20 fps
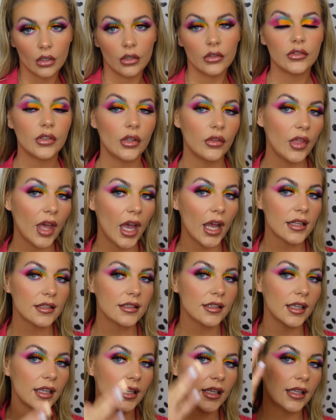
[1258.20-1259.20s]
So that
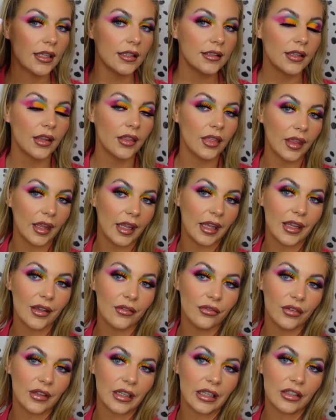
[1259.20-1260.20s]
is the
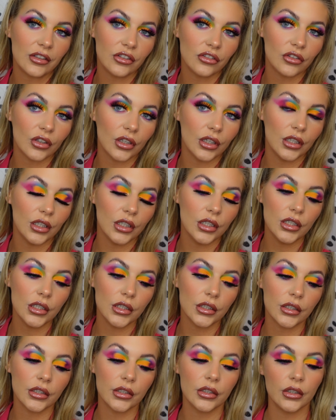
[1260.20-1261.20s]
finished
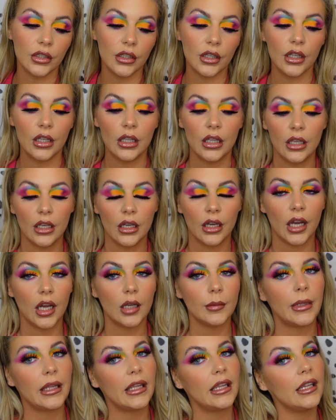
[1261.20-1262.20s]
look. I
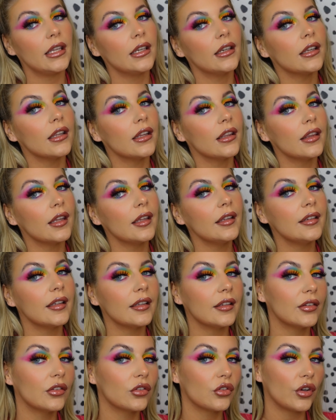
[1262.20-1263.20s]
mean, this
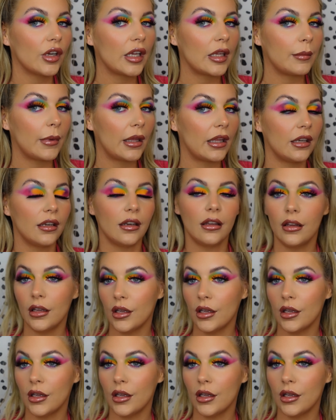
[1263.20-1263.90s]
is screaming